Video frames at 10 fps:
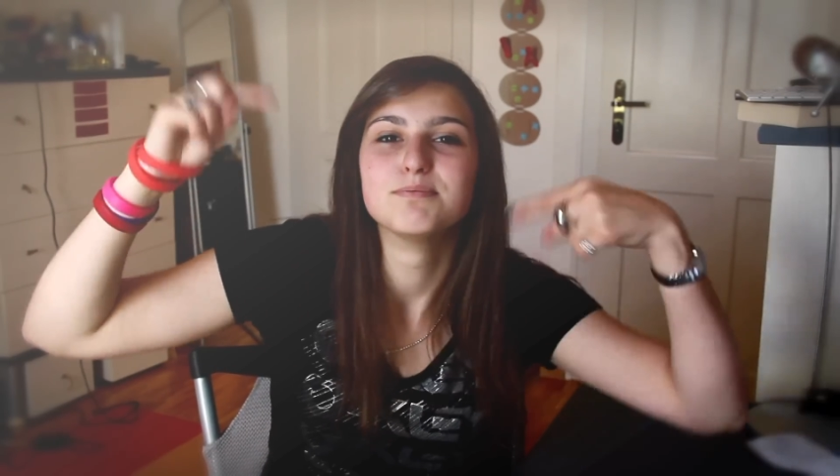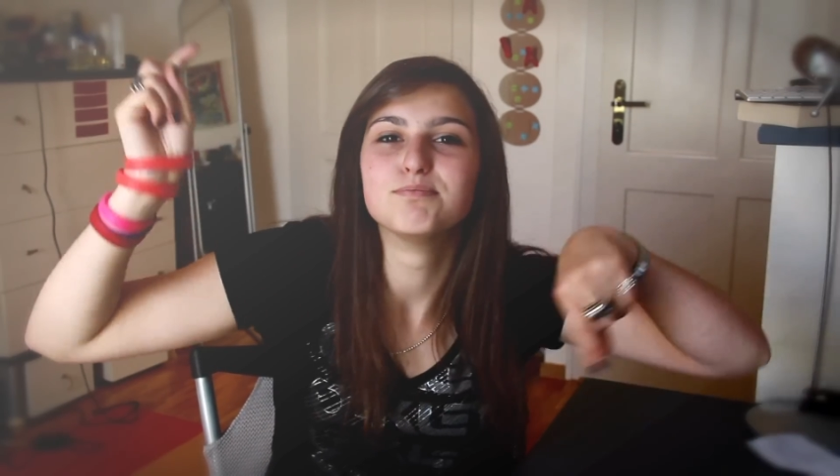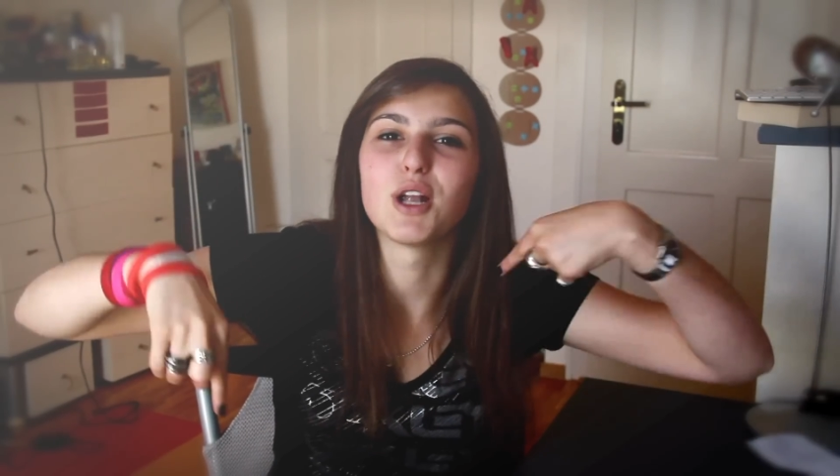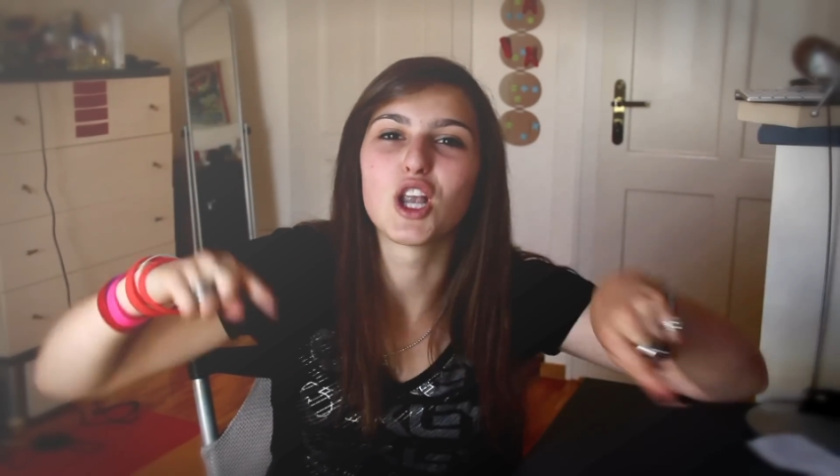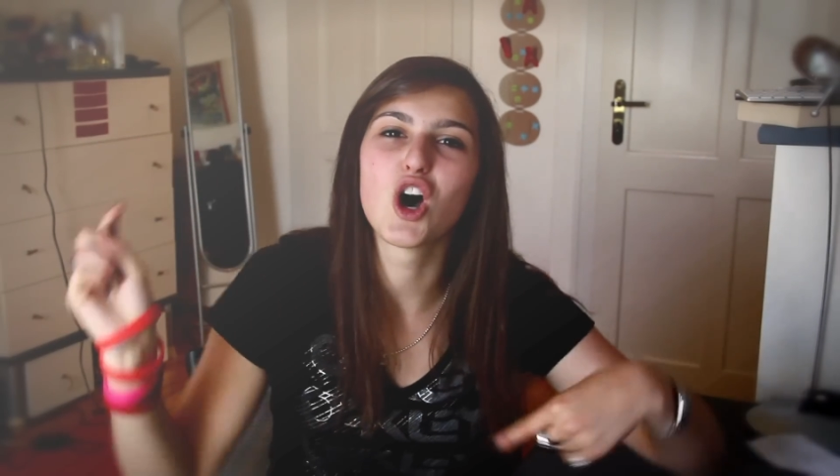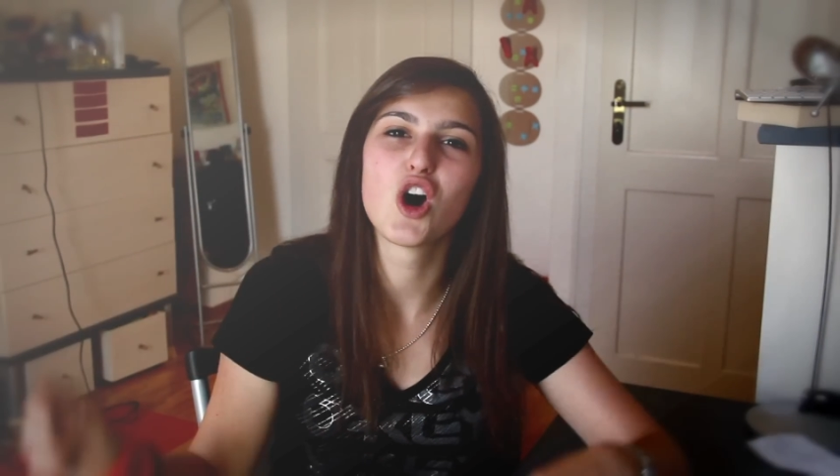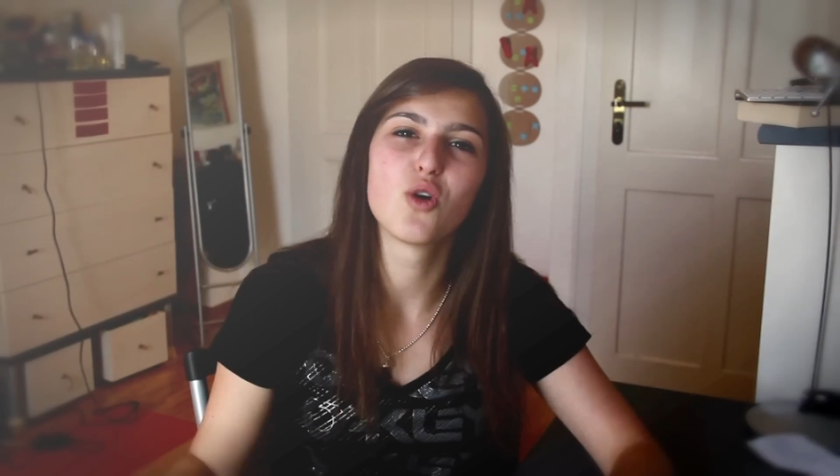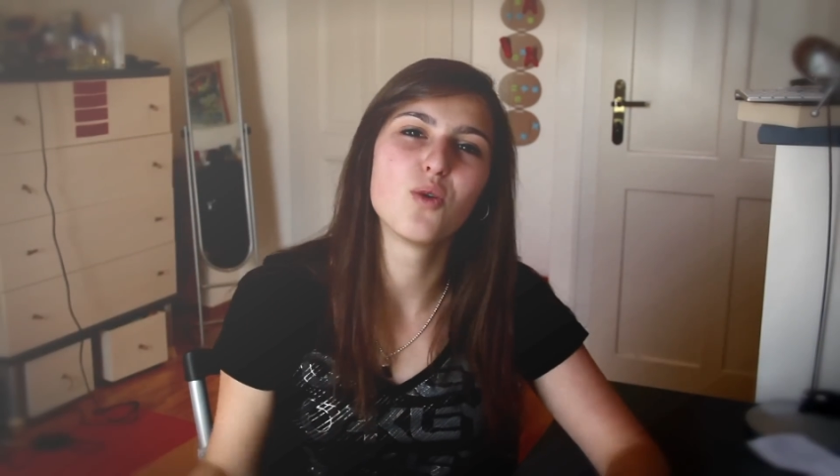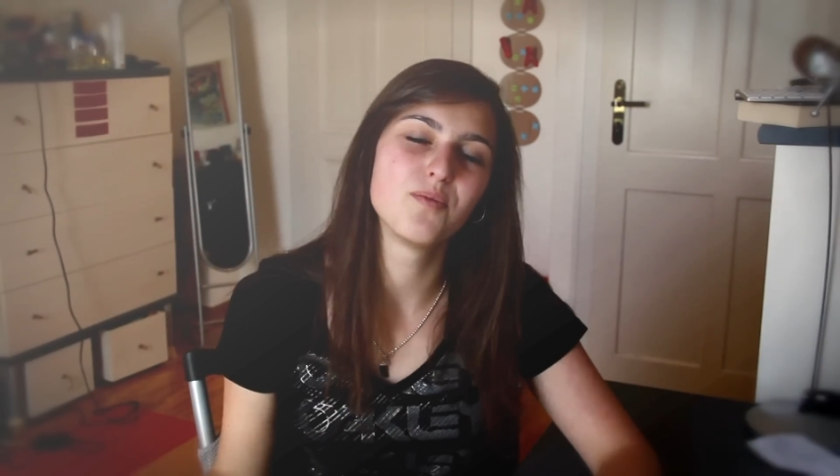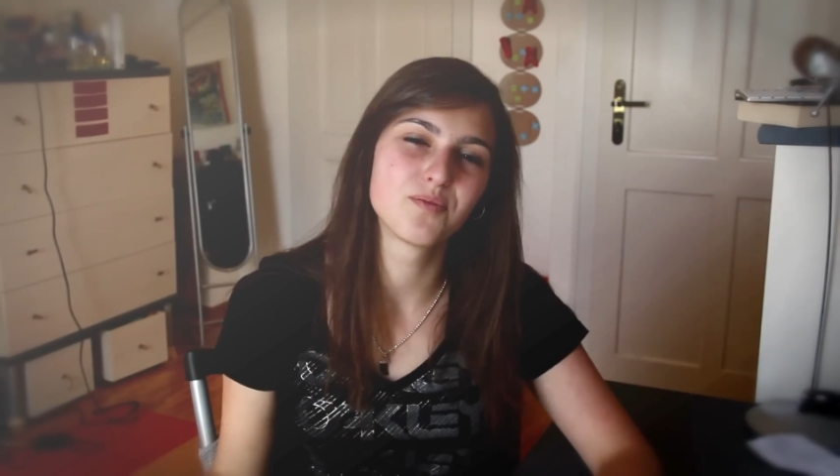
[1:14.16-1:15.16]

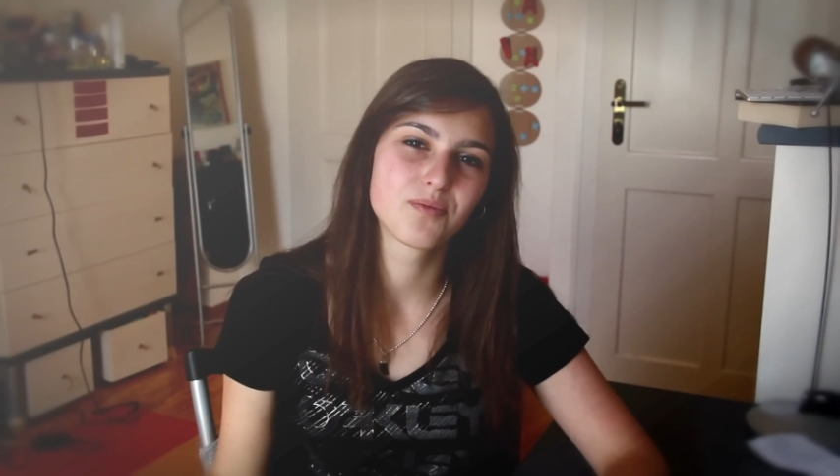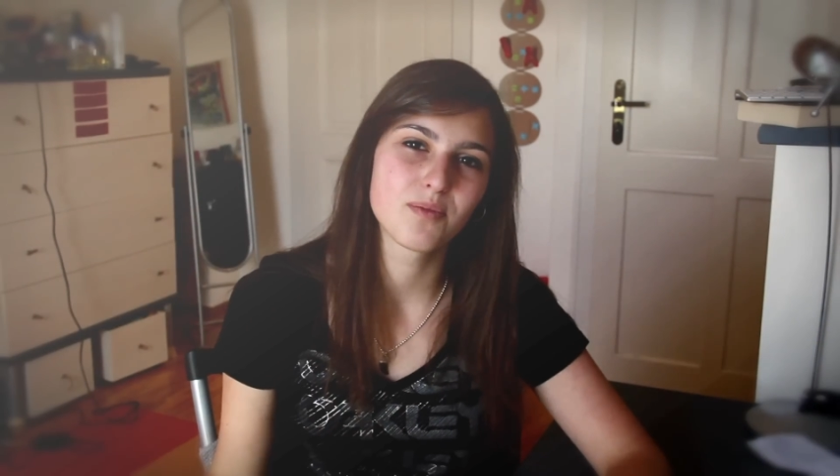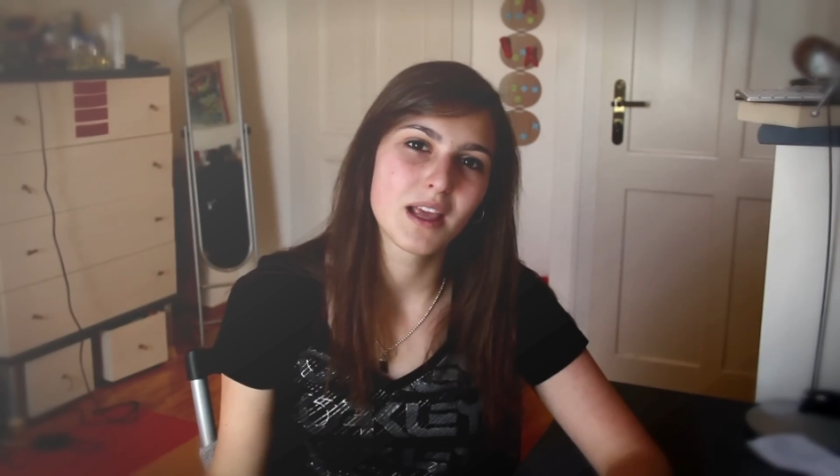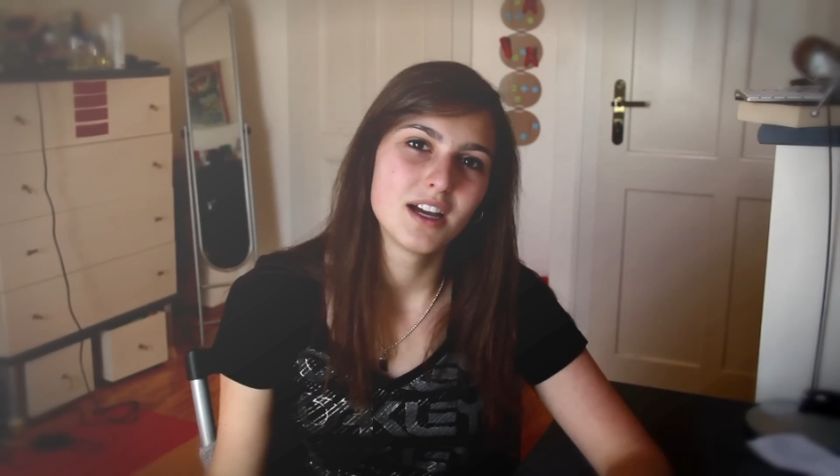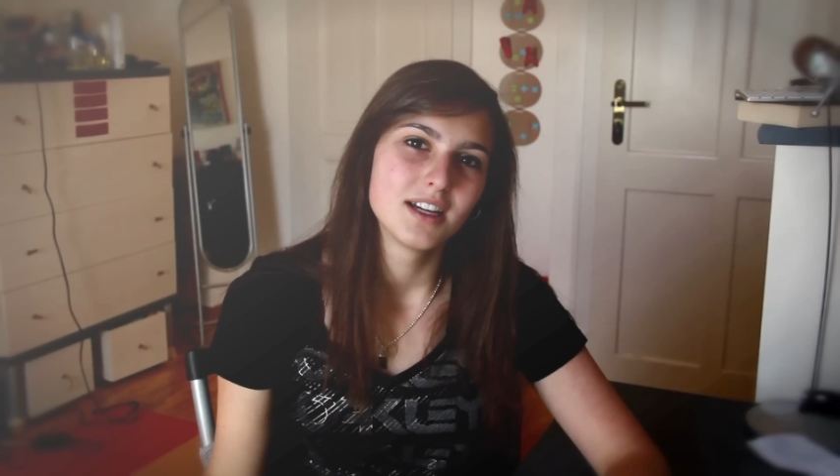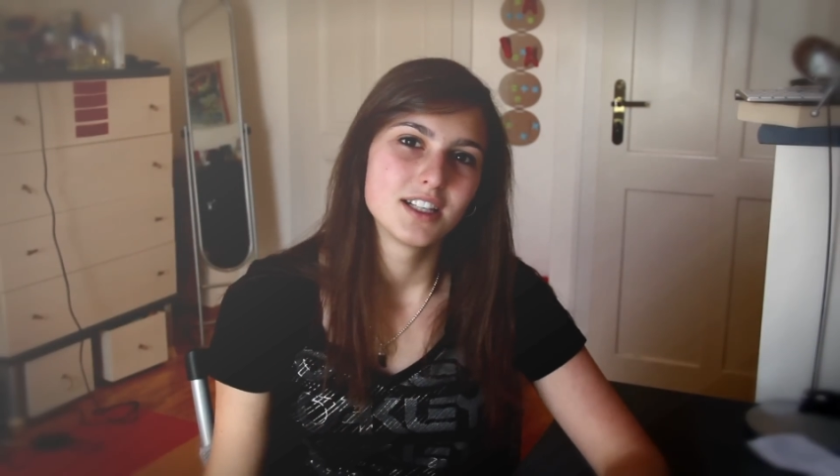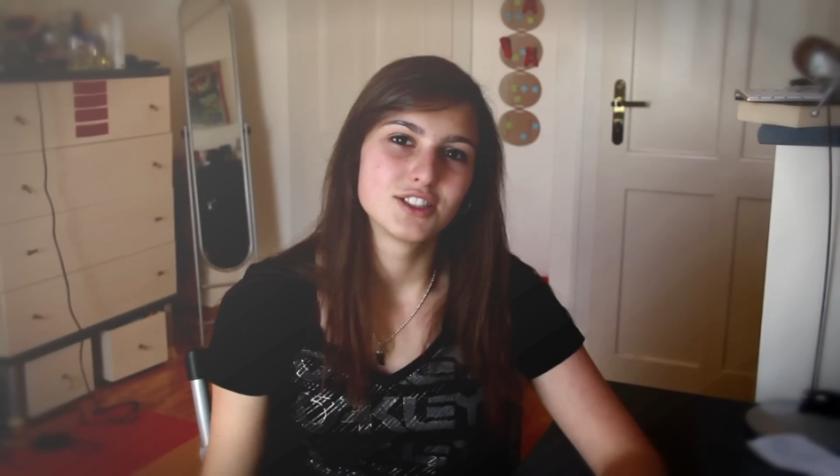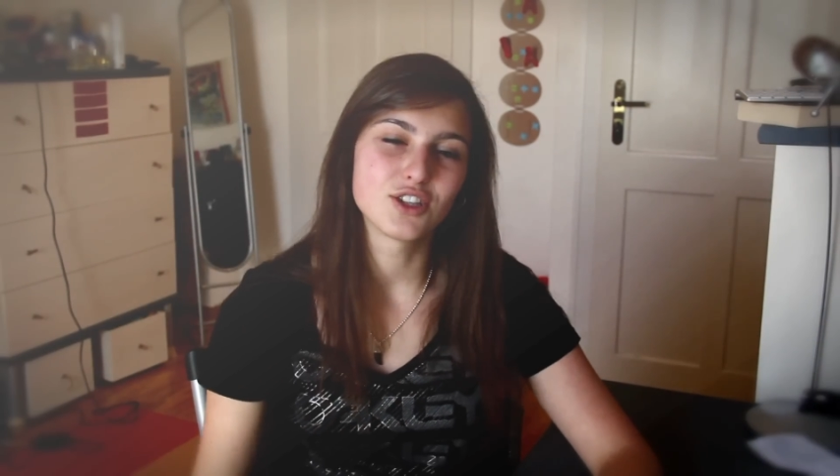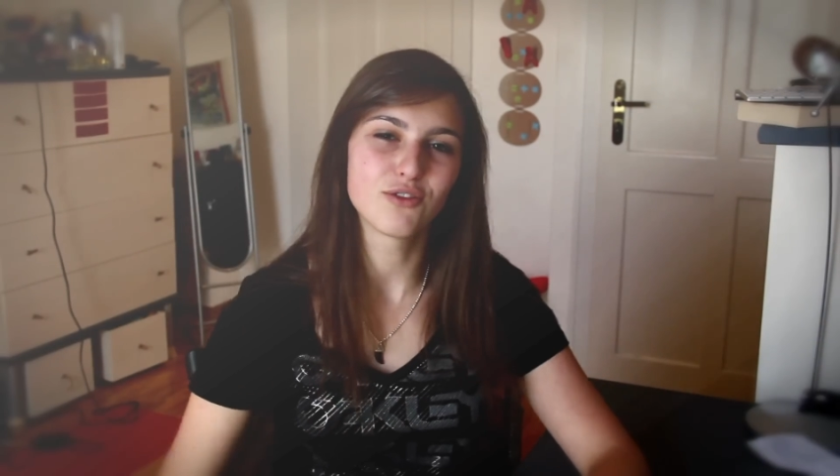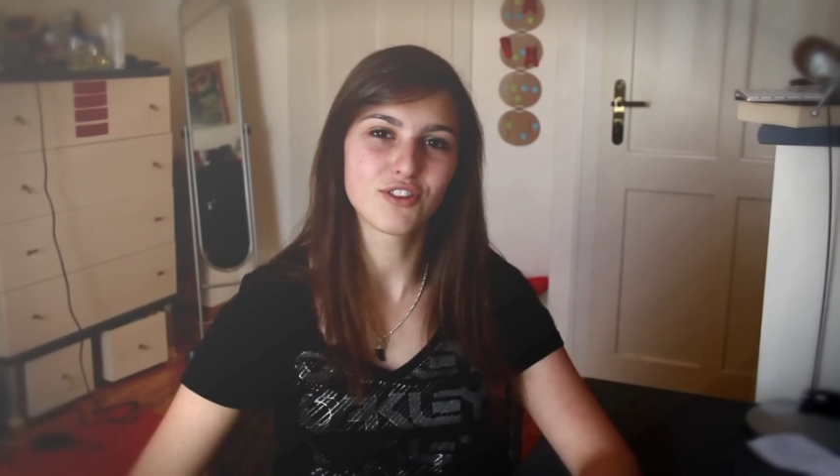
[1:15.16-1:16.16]
below. Don't